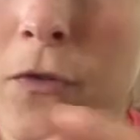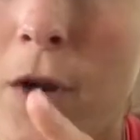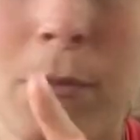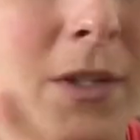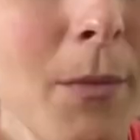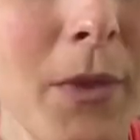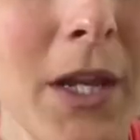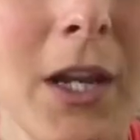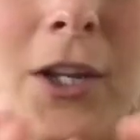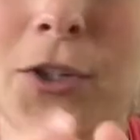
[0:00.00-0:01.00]
from
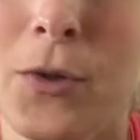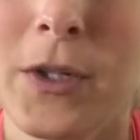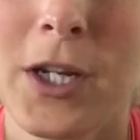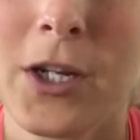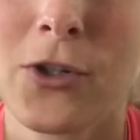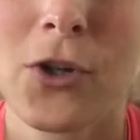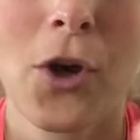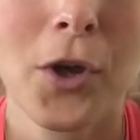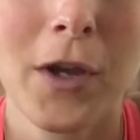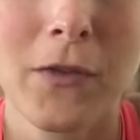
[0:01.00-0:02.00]
something into a dish.
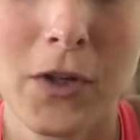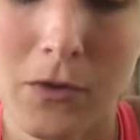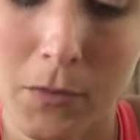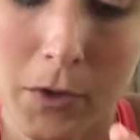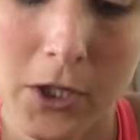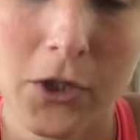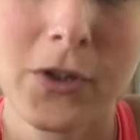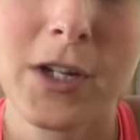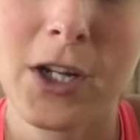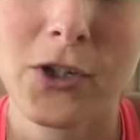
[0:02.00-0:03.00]
All you have to do is place
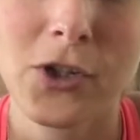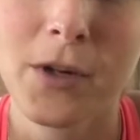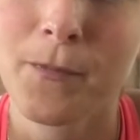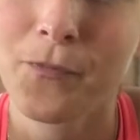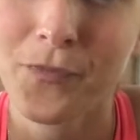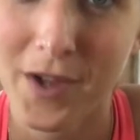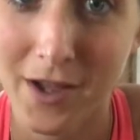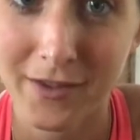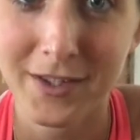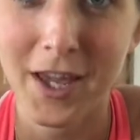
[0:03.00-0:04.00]
your dish
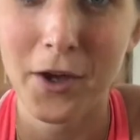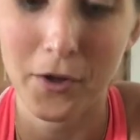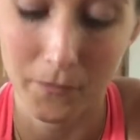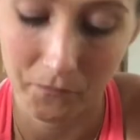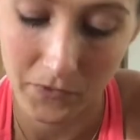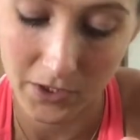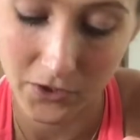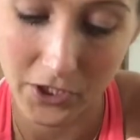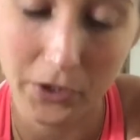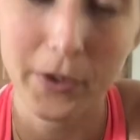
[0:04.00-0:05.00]
on the scale,
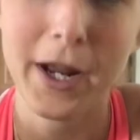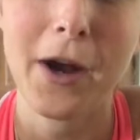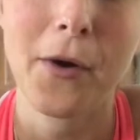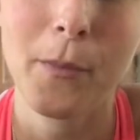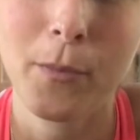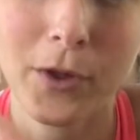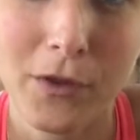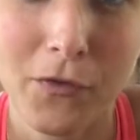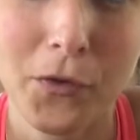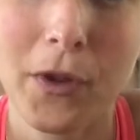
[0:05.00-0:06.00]
zero it out, put
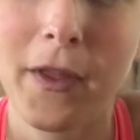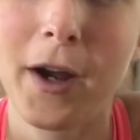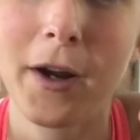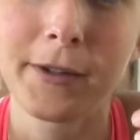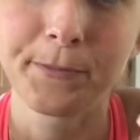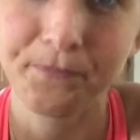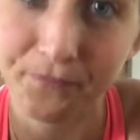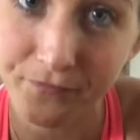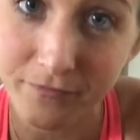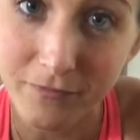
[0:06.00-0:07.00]
the food in there.
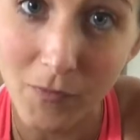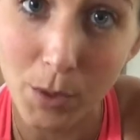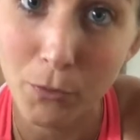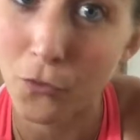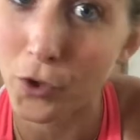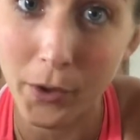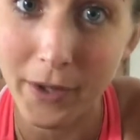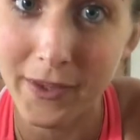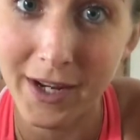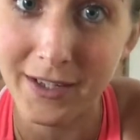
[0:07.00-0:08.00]
Before you
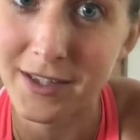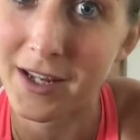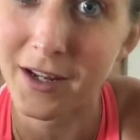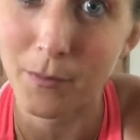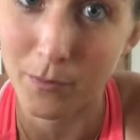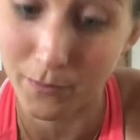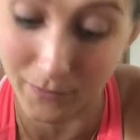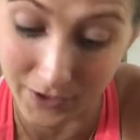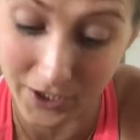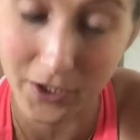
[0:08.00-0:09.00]
add the next thing,
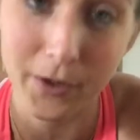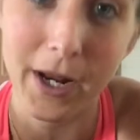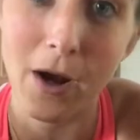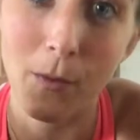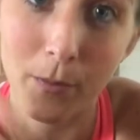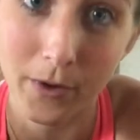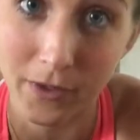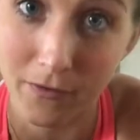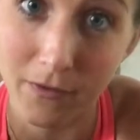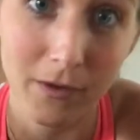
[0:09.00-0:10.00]
zero it out,
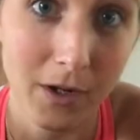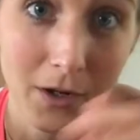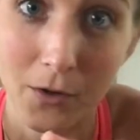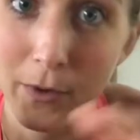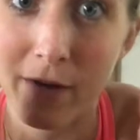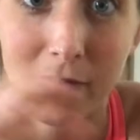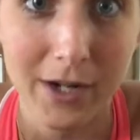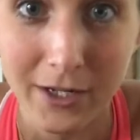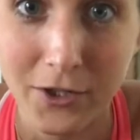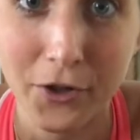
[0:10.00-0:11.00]
put the, whatever
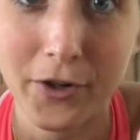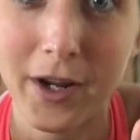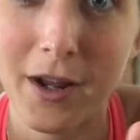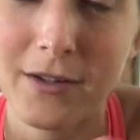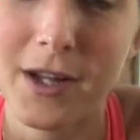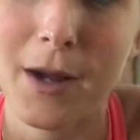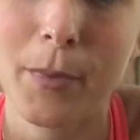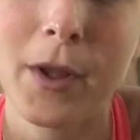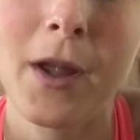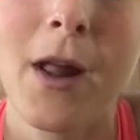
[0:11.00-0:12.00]
next ingredient on top.